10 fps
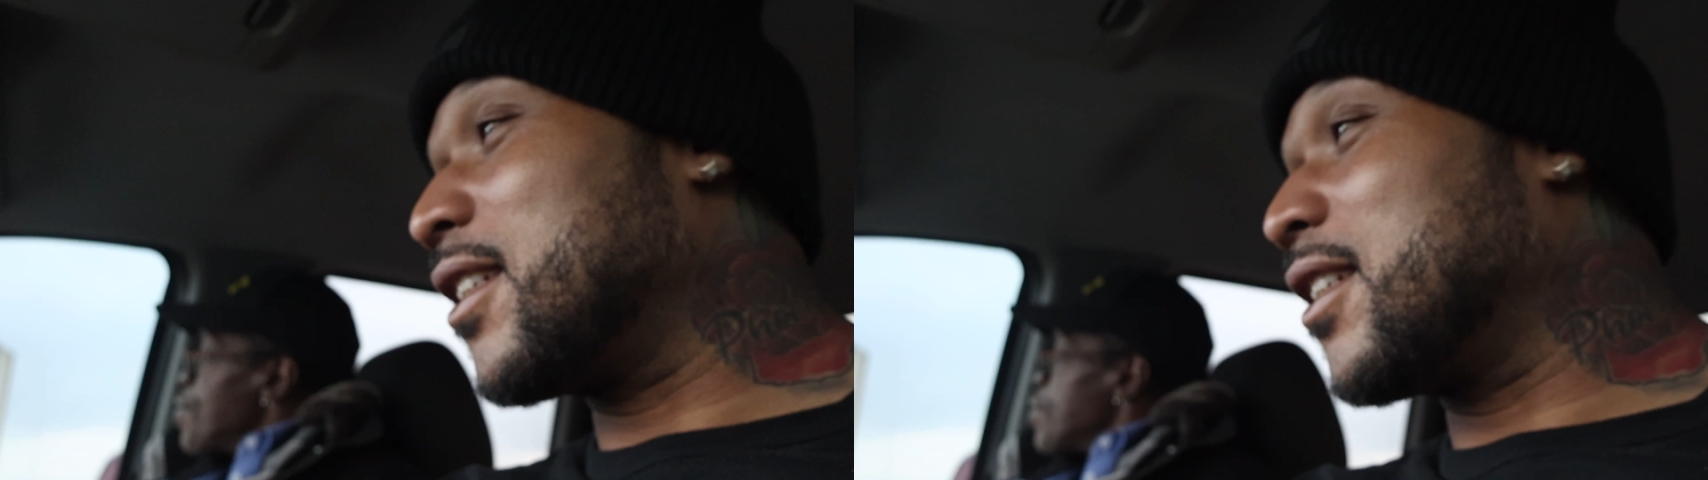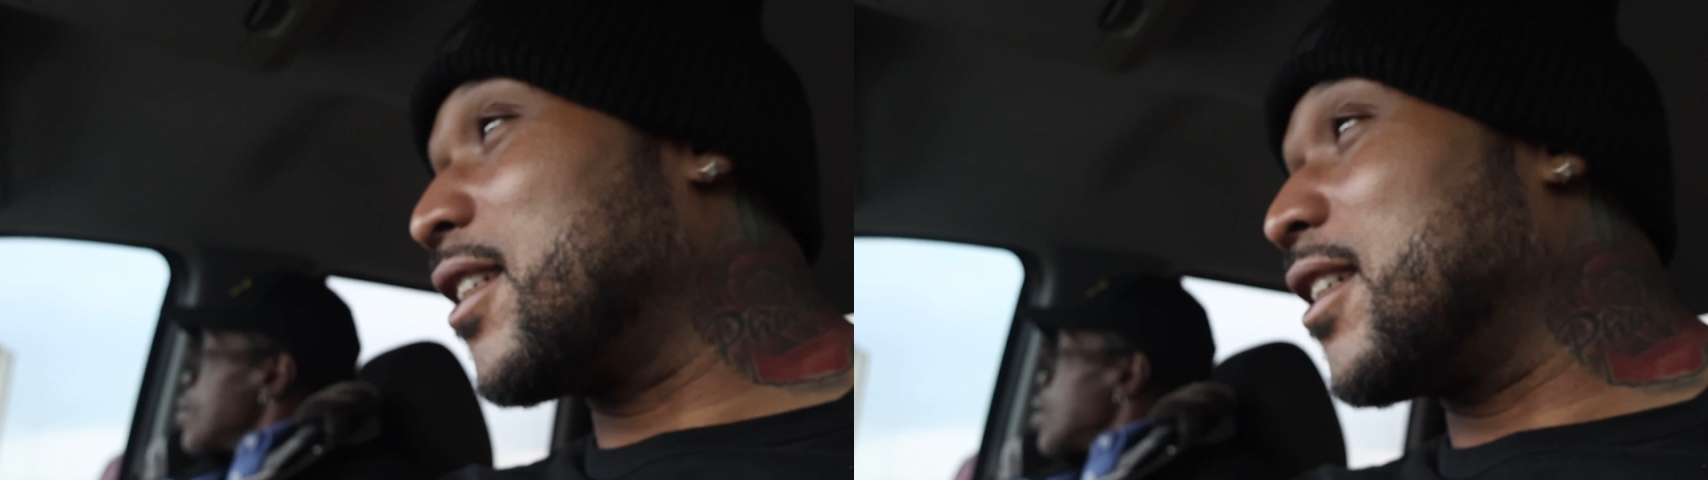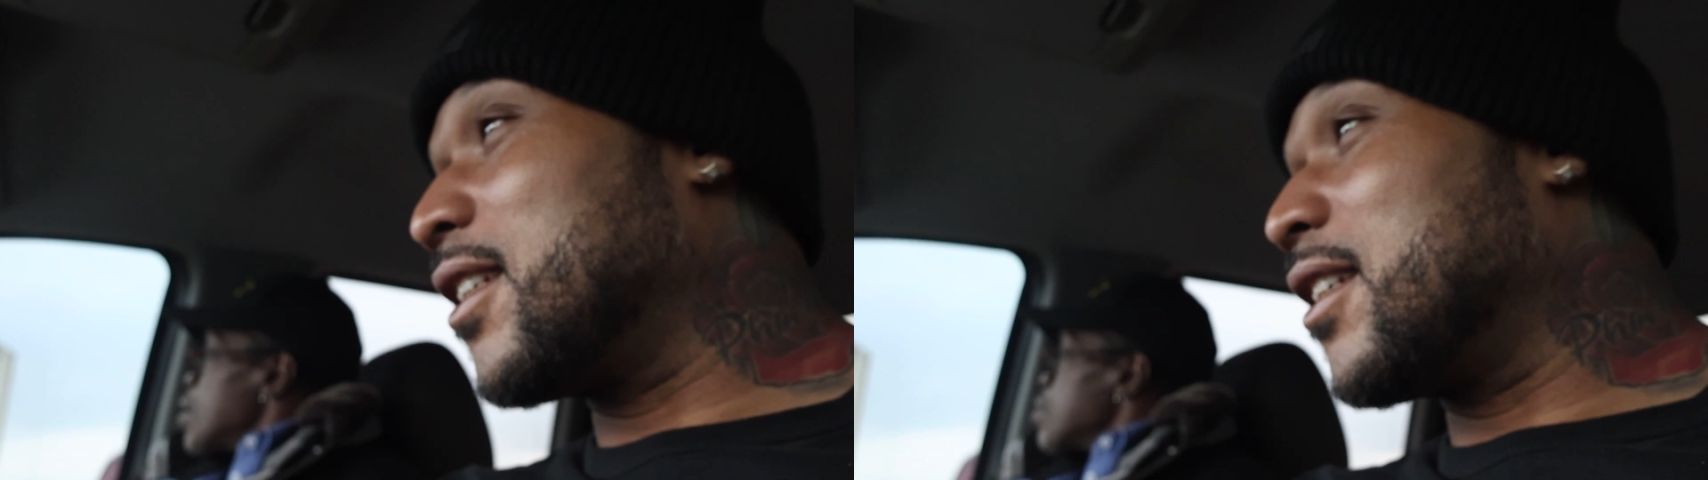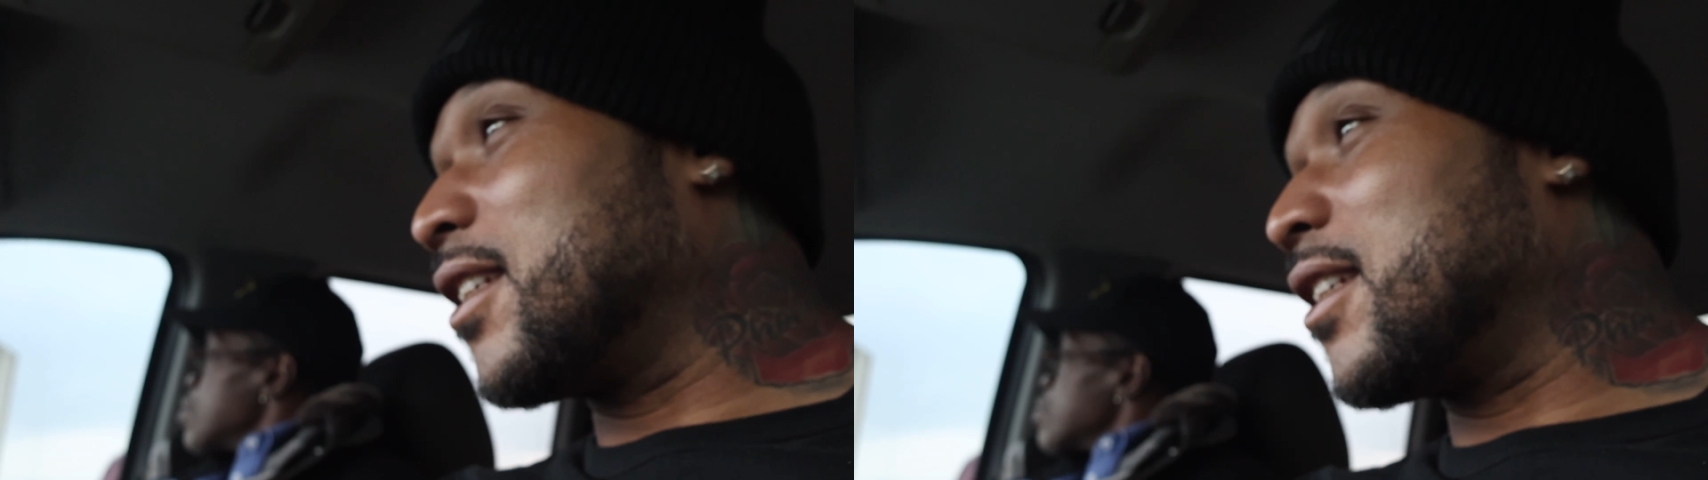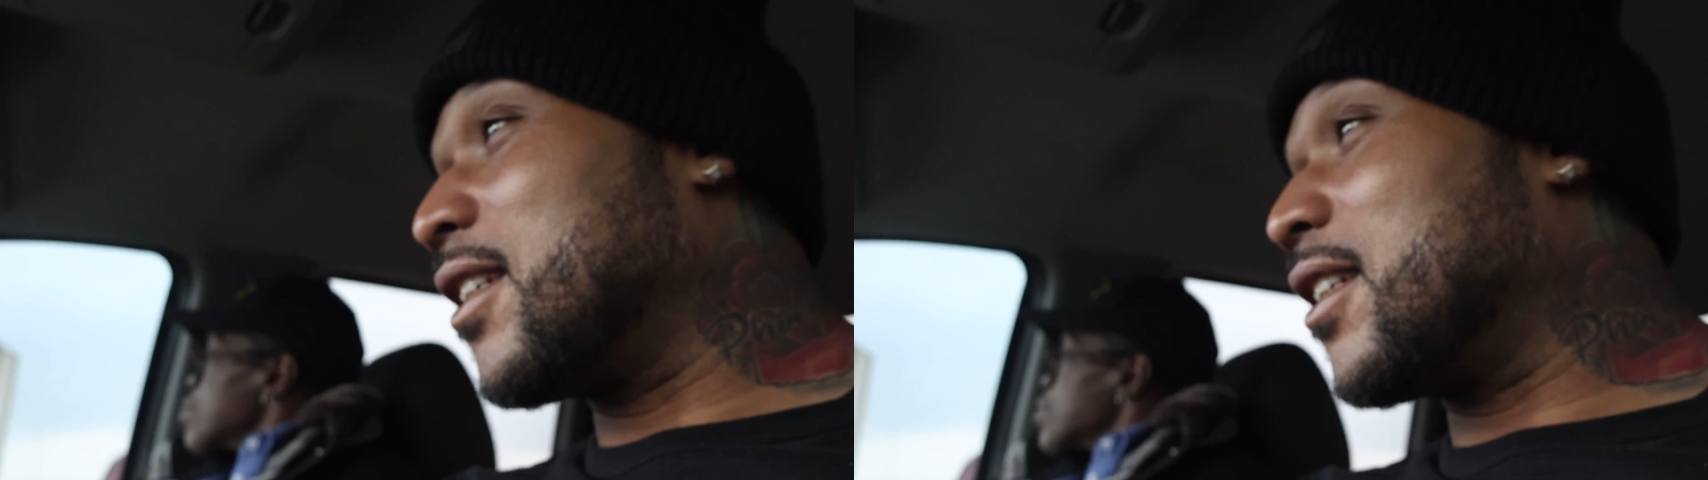Yeah, I
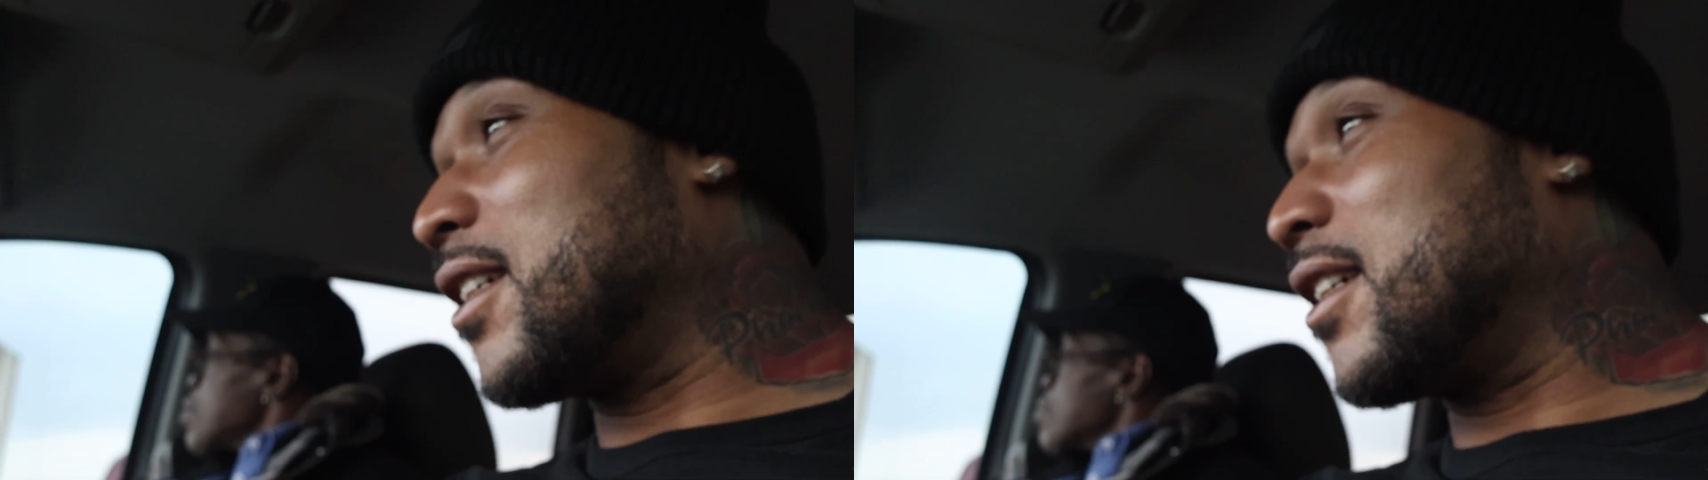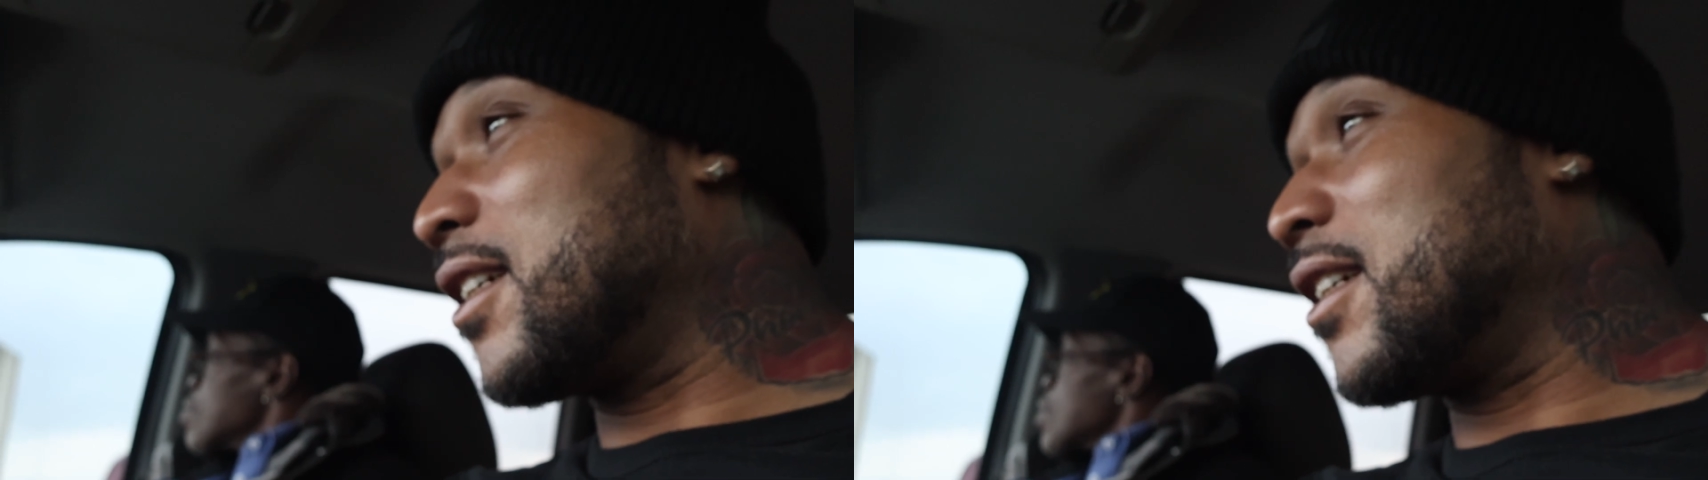noticed that. I was